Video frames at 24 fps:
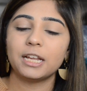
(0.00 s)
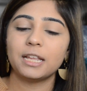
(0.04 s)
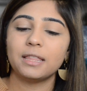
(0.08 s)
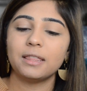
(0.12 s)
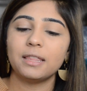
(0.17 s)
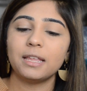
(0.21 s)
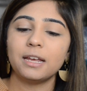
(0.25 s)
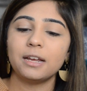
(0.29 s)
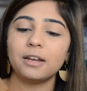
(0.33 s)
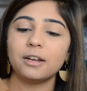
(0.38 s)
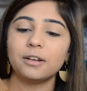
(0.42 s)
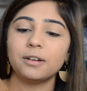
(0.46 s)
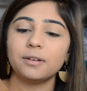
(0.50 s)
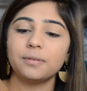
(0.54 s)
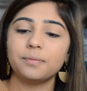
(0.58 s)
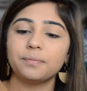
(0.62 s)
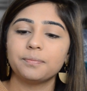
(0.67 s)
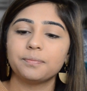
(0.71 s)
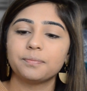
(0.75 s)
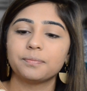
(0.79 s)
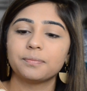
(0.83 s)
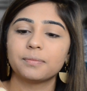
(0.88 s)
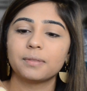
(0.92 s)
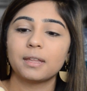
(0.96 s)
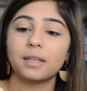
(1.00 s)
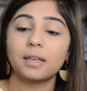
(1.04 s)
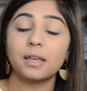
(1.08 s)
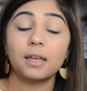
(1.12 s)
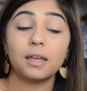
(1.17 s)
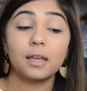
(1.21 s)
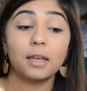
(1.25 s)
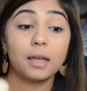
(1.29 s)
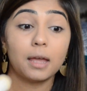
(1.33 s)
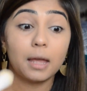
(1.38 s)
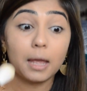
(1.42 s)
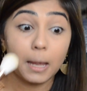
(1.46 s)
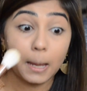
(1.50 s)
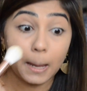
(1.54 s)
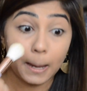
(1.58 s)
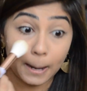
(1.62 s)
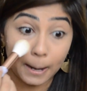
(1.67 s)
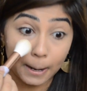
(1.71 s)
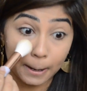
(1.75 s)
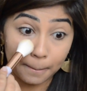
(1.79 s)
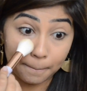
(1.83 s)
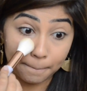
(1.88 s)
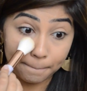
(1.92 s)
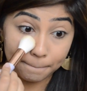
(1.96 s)
in there
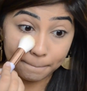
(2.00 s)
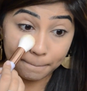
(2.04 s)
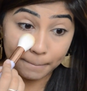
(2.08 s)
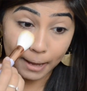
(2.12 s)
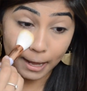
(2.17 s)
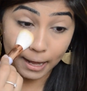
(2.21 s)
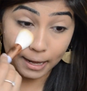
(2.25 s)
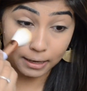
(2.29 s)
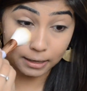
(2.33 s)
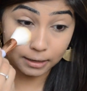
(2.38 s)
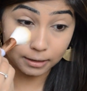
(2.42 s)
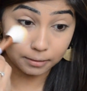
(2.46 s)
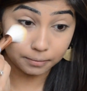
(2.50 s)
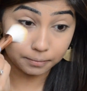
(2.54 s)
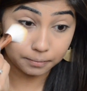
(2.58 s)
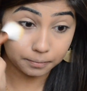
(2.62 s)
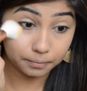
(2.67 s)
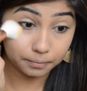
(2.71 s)
and pat it.